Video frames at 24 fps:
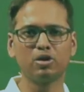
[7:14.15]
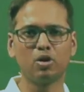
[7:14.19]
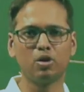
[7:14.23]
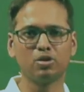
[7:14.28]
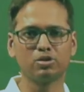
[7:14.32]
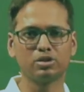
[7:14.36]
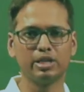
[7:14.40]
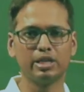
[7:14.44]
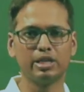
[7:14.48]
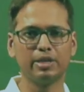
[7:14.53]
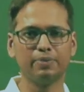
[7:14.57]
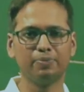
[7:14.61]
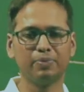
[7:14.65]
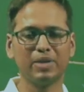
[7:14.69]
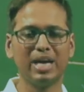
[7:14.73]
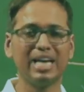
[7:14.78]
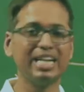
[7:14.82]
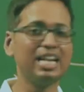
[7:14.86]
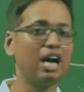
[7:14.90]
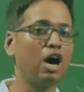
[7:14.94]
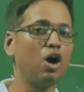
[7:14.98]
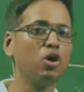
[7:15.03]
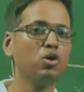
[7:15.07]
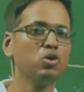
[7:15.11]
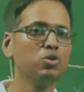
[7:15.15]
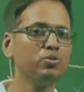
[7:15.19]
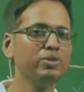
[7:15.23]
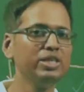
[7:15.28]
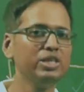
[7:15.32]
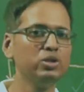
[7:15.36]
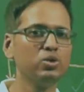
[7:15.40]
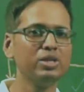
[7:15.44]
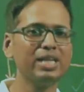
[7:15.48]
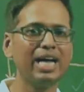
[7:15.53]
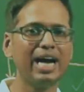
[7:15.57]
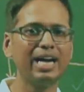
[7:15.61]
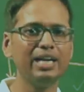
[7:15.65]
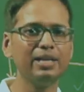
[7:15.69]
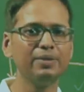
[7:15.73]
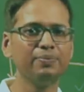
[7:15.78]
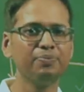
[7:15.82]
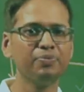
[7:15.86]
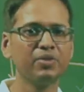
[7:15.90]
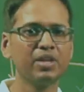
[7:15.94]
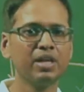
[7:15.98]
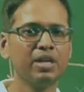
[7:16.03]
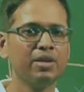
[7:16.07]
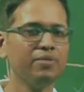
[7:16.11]
constant. And how do we know
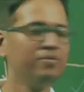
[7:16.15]
that?